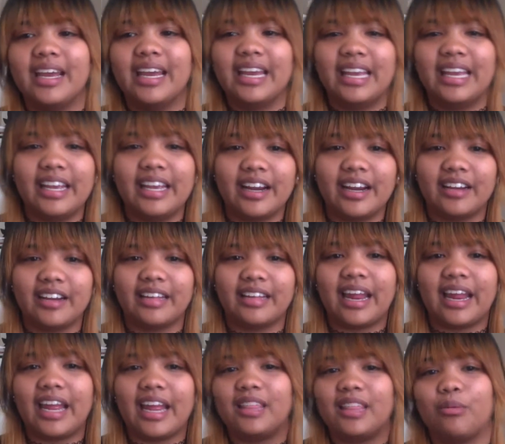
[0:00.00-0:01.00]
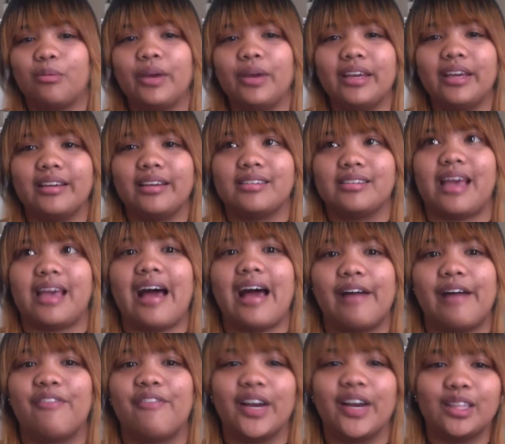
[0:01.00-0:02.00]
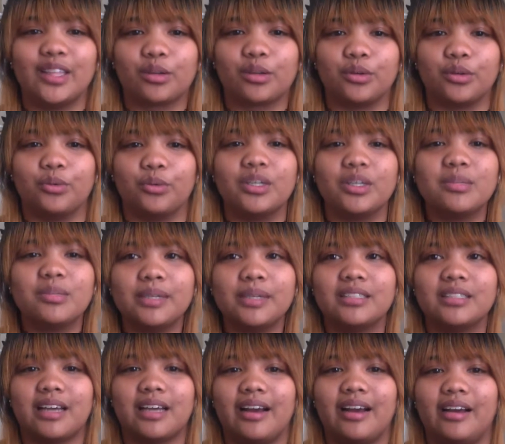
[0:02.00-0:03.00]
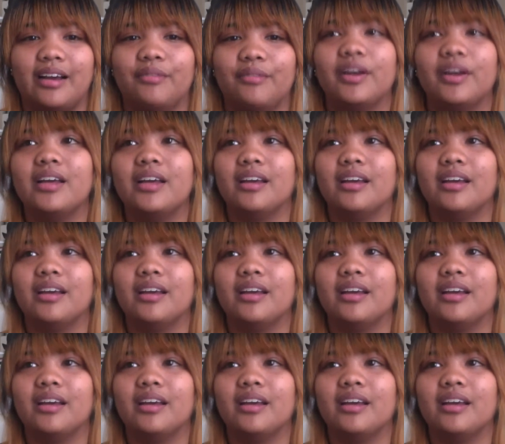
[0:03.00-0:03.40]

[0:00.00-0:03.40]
Here, the 8th week is halfway through, which means I have